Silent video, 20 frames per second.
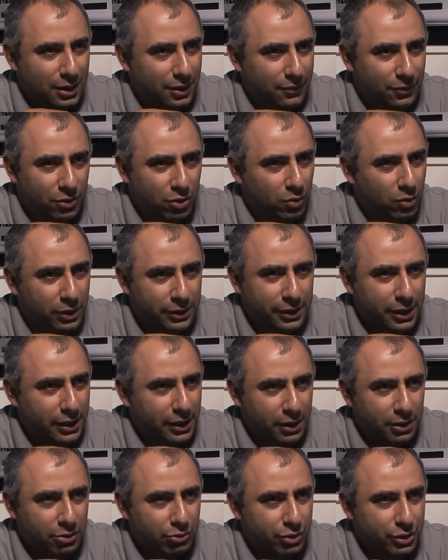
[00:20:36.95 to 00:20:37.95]
if you don't want to
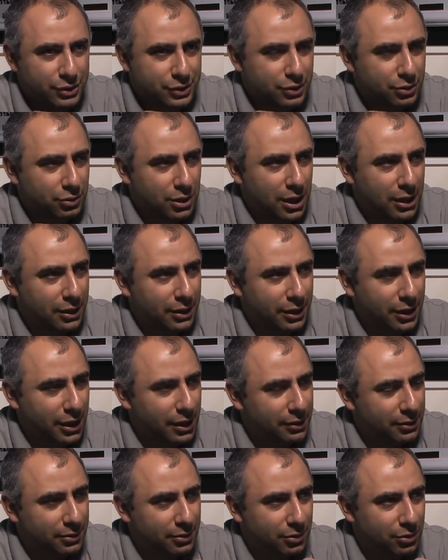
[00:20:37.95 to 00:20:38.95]
take any risk, you're not gonna
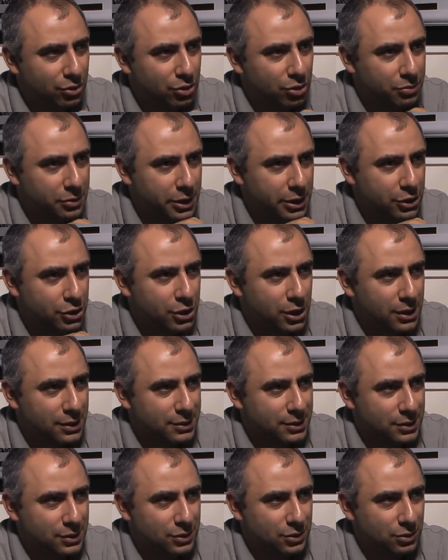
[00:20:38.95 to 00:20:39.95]
get too many chances.